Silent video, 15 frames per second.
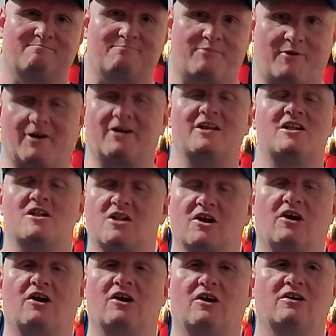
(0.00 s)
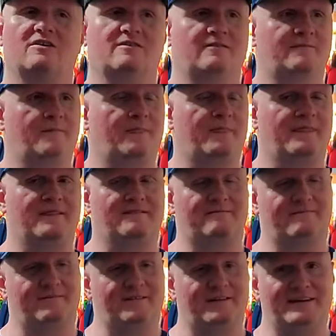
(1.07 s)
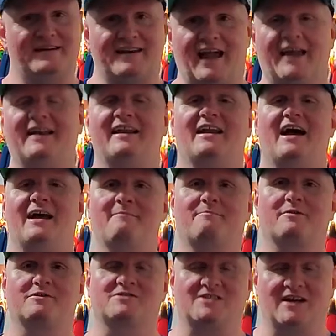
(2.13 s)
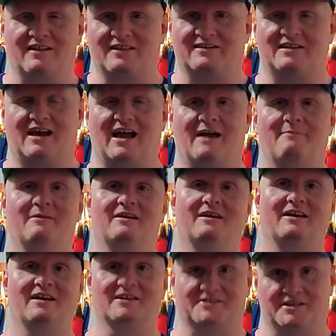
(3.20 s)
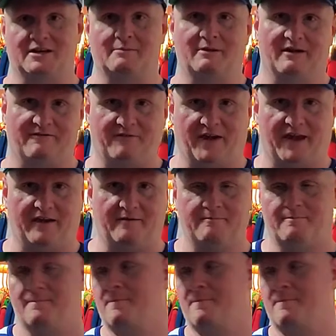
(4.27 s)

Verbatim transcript: pretty sure 99% of the time it's going to be a fake.